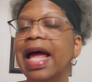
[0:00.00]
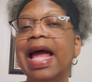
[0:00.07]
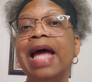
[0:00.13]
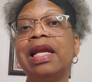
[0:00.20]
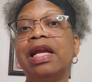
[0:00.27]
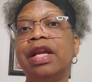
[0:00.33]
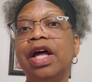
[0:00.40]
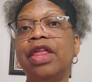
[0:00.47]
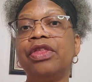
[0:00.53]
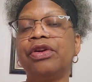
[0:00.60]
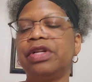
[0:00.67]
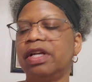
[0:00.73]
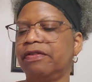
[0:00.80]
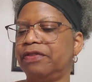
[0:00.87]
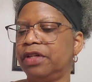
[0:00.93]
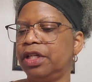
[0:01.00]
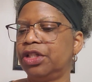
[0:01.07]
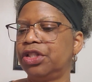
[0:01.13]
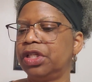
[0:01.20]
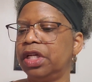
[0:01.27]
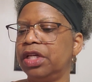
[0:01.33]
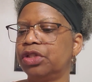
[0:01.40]
And another
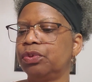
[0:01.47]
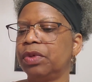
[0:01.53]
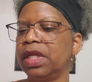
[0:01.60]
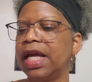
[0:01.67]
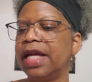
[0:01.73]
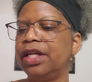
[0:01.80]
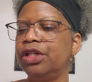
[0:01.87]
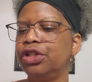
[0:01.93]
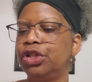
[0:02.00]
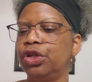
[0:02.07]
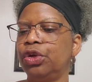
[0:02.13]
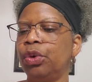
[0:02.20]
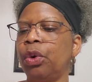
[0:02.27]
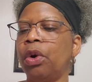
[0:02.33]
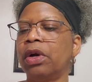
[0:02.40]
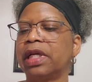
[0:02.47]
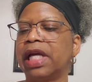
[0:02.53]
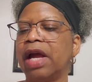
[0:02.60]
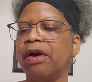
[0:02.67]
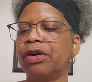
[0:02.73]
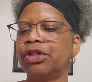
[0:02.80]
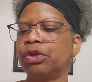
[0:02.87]
definition is relating to or
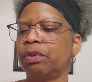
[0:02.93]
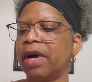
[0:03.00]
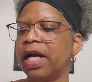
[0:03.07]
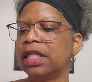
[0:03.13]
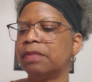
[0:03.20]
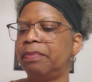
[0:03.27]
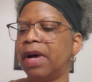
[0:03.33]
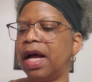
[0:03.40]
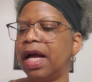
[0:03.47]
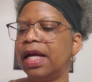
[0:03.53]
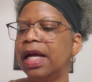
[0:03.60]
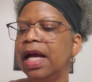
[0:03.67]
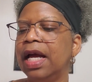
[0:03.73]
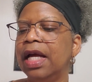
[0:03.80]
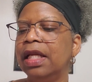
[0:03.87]
characterized by